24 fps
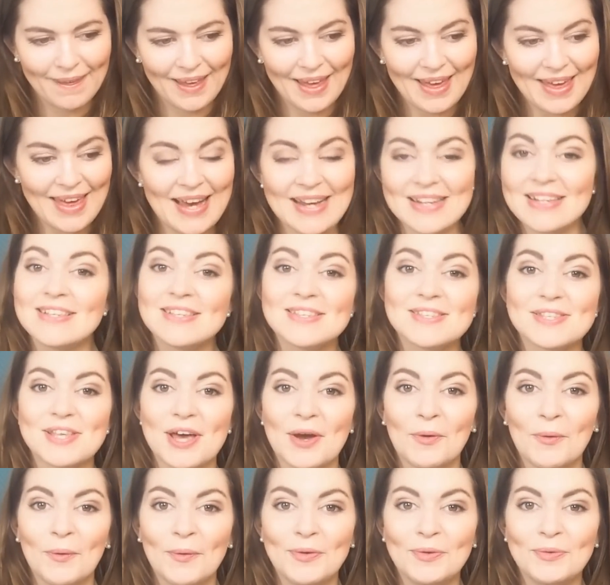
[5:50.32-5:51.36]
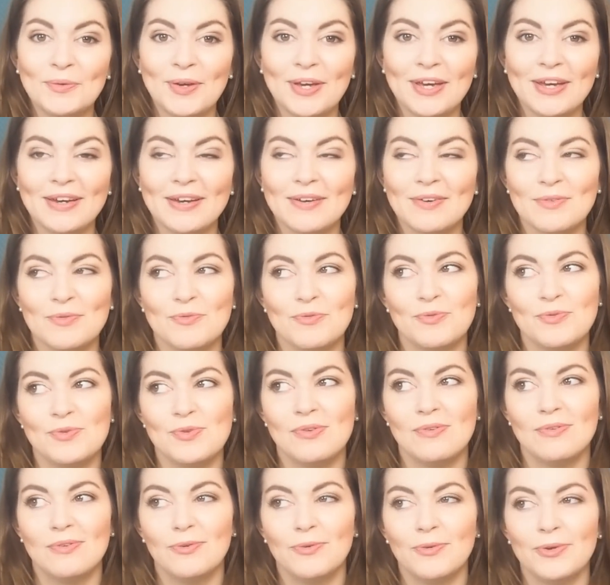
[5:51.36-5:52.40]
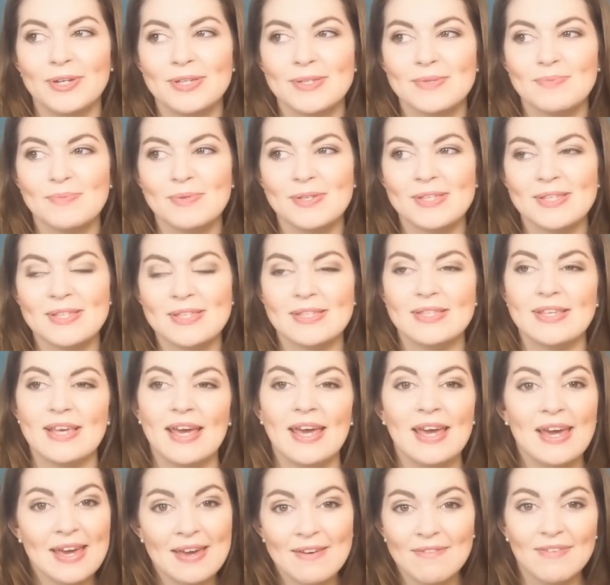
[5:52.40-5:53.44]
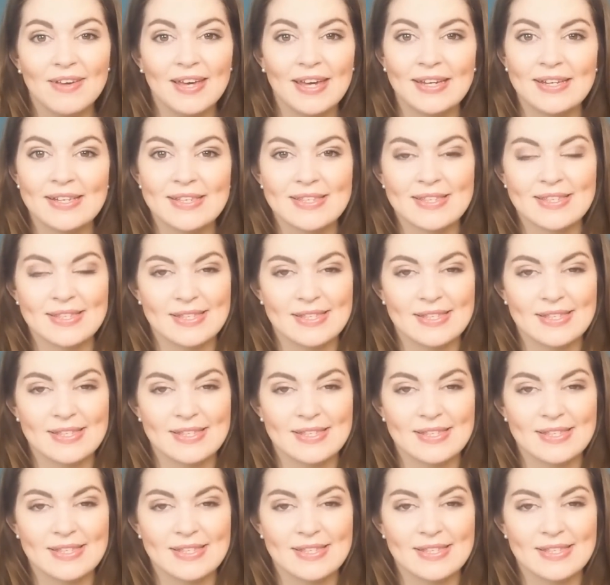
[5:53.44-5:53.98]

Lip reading: yeah, so when Christmas Eve is